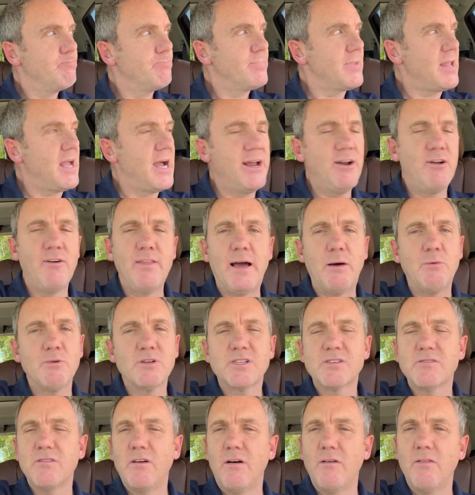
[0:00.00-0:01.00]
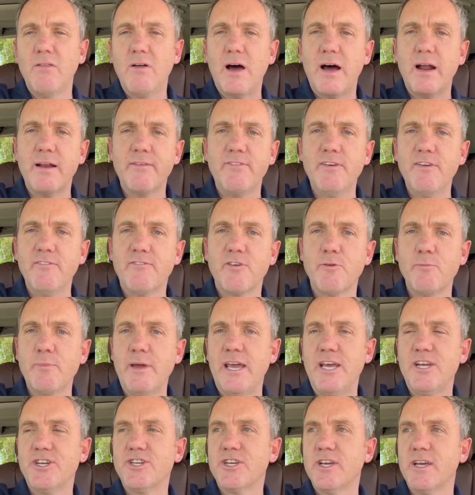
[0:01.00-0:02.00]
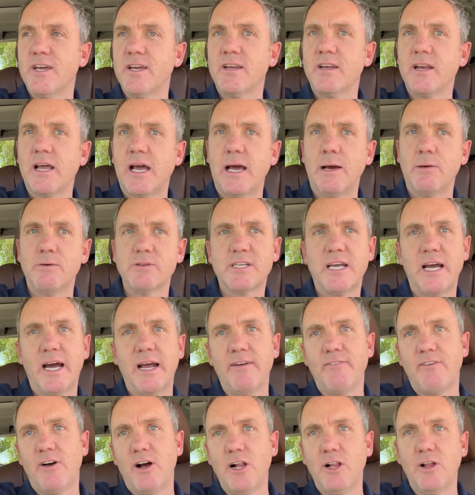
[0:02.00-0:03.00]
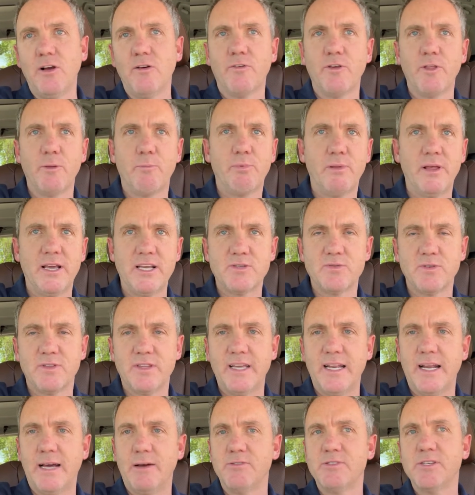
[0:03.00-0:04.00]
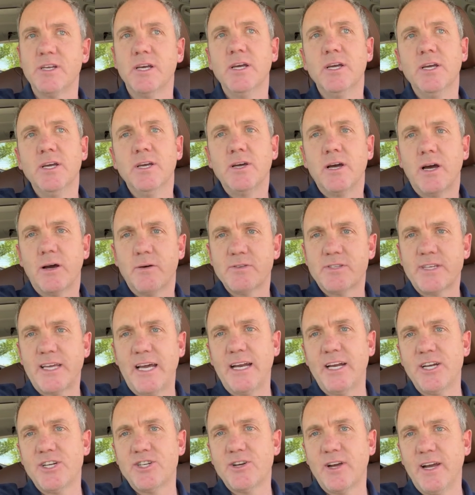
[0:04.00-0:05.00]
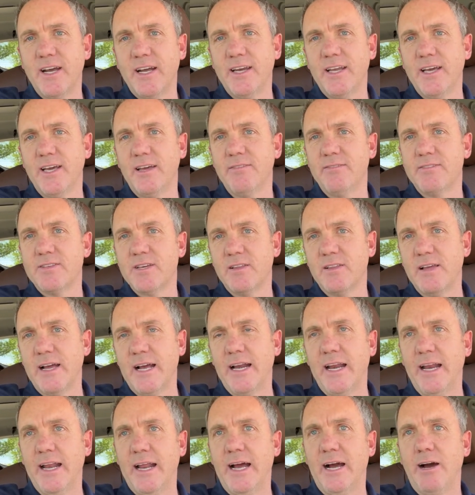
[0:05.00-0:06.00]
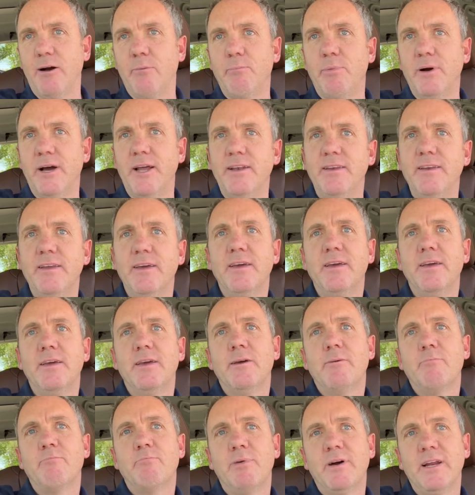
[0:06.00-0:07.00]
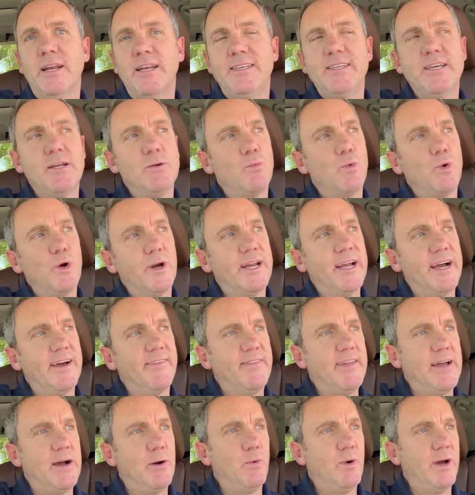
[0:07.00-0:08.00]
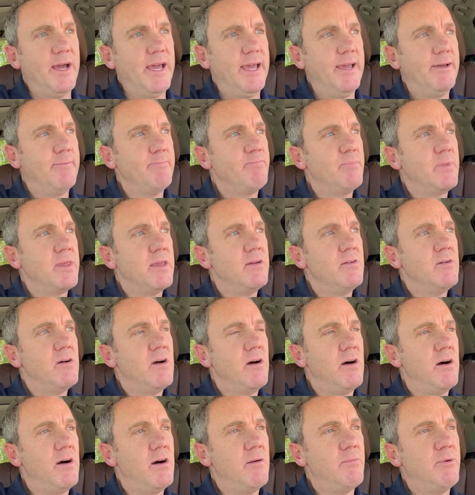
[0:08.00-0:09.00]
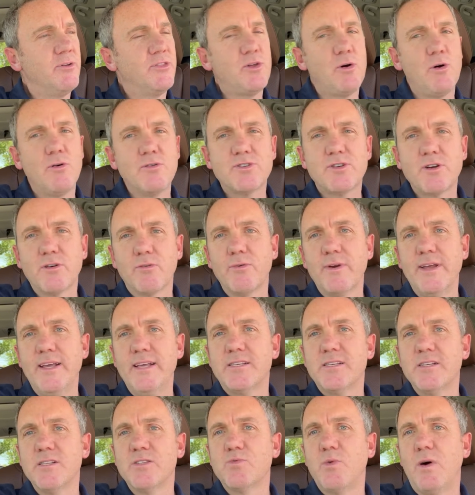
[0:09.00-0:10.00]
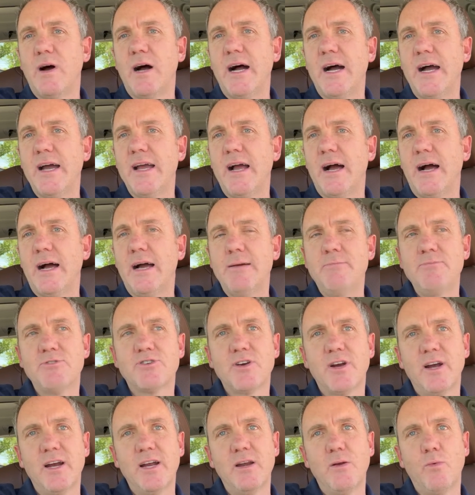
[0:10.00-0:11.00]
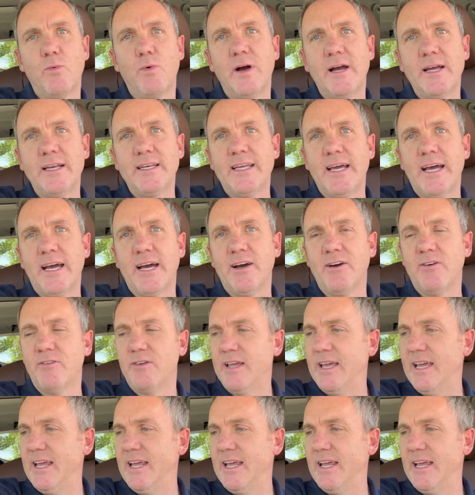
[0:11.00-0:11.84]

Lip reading: I know that was a lot of information. I was kind of all over the place with it. I was kind of trying to line it out, but it didn't work out that way. But those are reasons why I'm trying to wind down.